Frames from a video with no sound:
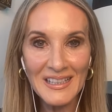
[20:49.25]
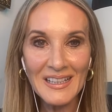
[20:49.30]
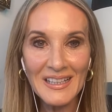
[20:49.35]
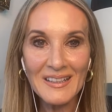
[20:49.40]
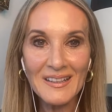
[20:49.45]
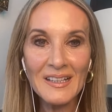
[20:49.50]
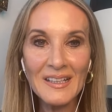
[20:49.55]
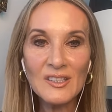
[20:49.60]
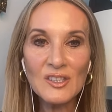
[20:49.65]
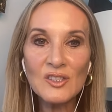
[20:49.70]

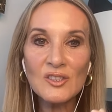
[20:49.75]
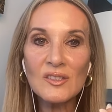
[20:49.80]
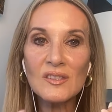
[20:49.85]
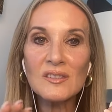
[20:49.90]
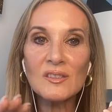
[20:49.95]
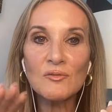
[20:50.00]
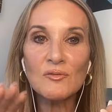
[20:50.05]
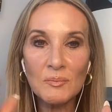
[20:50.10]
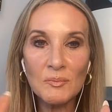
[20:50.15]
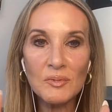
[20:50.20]
That's just a
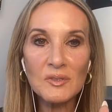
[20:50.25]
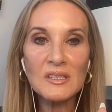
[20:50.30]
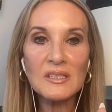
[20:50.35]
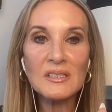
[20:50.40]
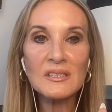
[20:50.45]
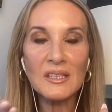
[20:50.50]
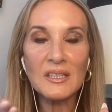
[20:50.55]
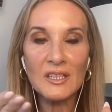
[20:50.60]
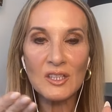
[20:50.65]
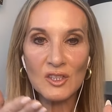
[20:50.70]

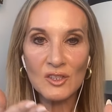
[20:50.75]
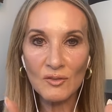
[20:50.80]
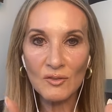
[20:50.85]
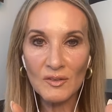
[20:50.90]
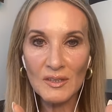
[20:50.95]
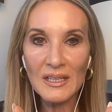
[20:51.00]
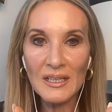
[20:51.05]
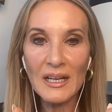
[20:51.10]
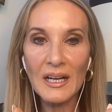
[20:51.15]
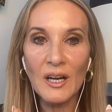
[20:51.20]
representation of
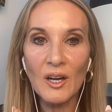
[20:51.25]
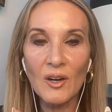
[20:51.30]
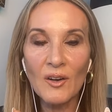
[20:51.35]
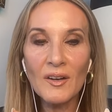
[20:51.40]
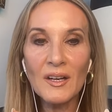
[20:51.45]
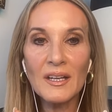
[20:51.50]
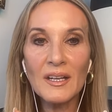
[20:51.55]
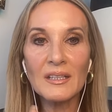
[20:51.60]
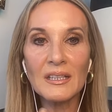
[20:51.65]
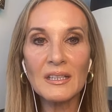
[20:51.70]
now.
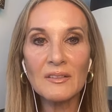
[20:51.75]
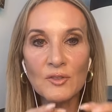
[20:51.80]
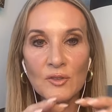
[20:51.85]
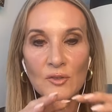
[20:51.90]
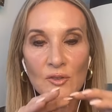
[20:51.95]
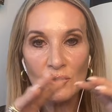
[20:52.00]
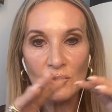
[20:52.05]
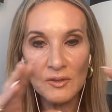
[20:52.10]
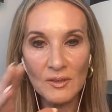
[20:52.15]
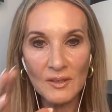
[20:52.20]
And if you
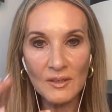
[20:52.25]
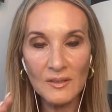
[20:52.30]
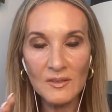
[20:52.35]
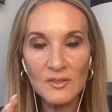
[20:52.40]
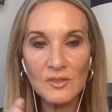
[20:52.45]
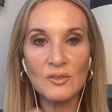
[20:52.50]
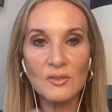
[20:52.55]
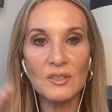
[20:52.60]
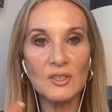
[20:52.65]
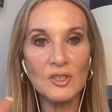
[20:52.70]
do this, you
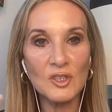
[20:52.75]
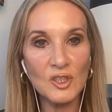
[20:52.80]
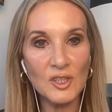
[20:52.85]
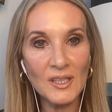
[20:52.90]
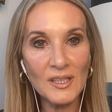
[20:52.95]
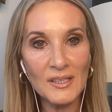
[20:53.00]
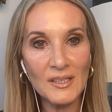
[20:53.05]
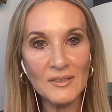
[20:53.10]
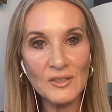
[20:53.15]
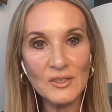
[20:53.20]
can
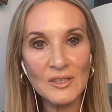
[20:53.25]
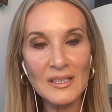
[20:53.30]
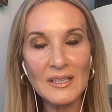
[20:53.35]
change.